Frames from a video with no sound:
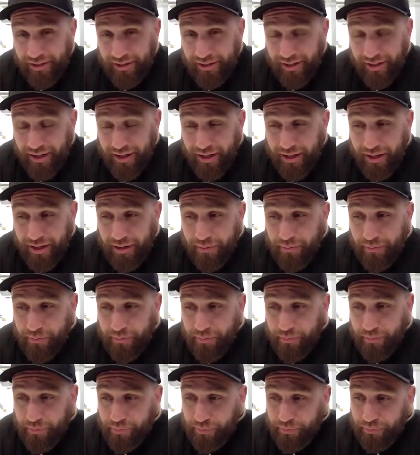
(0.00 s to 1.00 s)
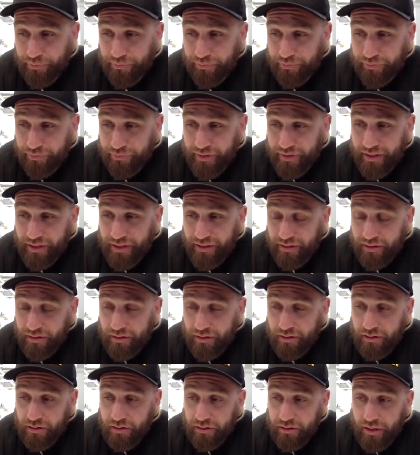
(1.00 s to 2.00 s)
And
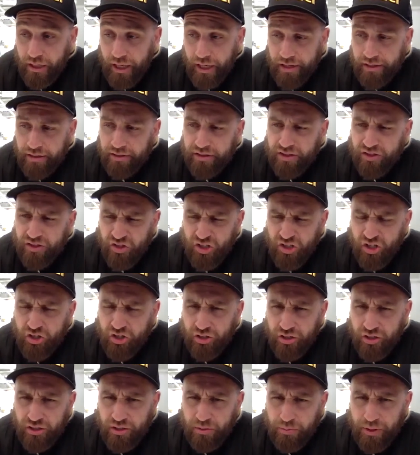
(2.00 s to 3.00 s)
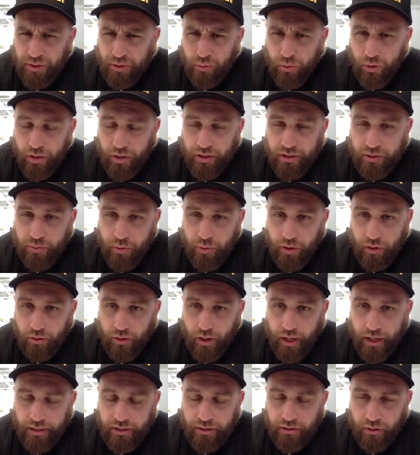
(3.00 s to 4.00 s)
decision is a big word as well,
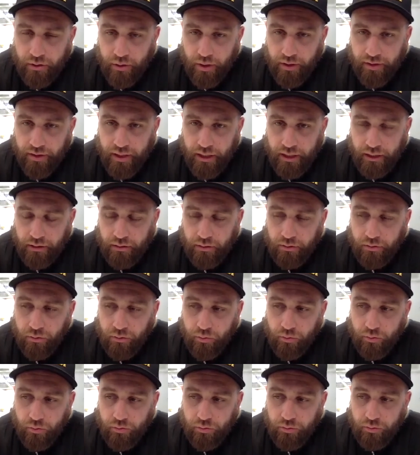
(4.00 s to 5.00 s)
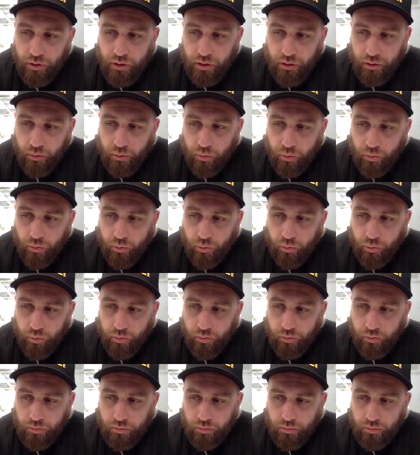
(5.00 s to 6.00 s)
right? So I think, you know,
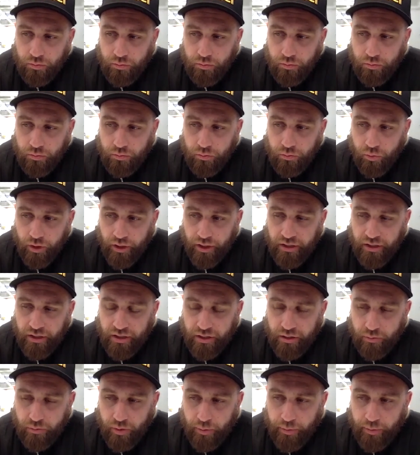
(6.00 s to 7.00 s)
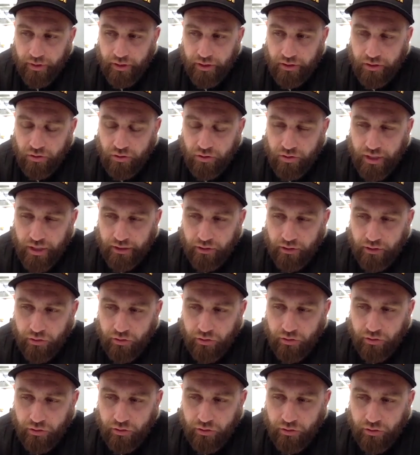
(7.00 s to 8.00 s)
we're building new
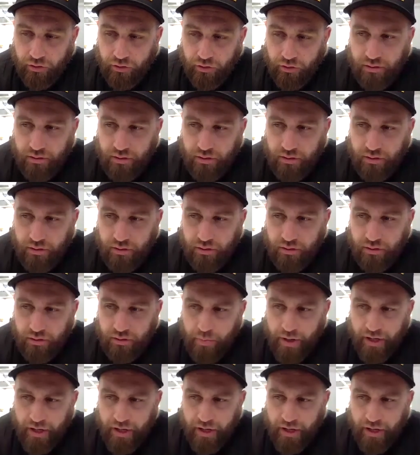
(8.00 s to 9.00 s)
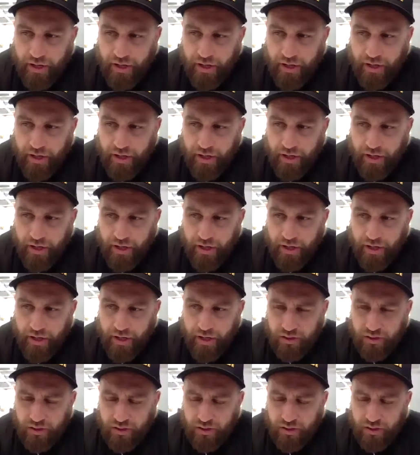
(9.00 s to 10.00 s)
technology and better
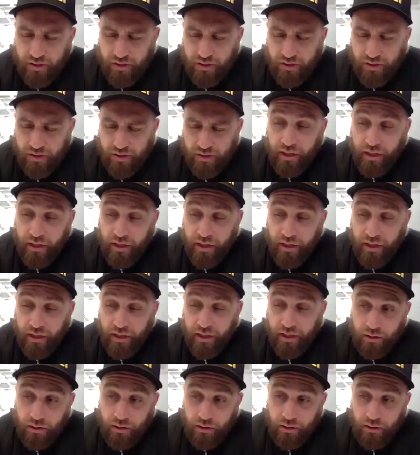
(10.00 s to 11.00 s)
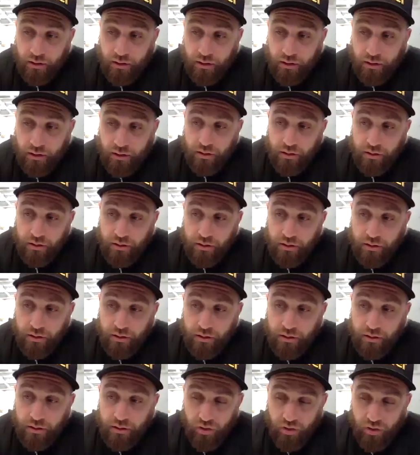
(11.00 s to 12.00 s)
technology to do this. I think
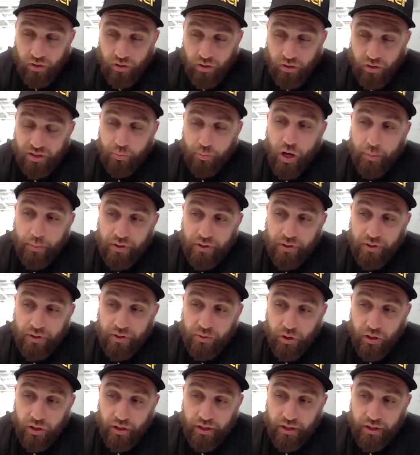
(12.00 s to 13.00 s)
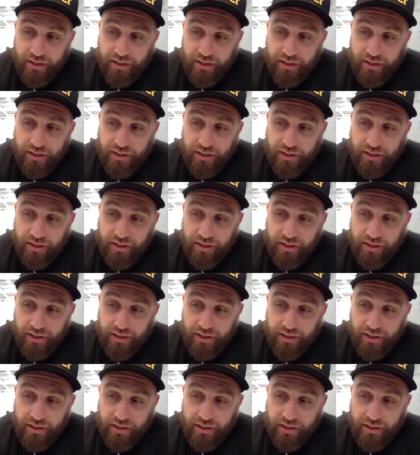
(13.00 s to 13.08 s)
what's the purpose?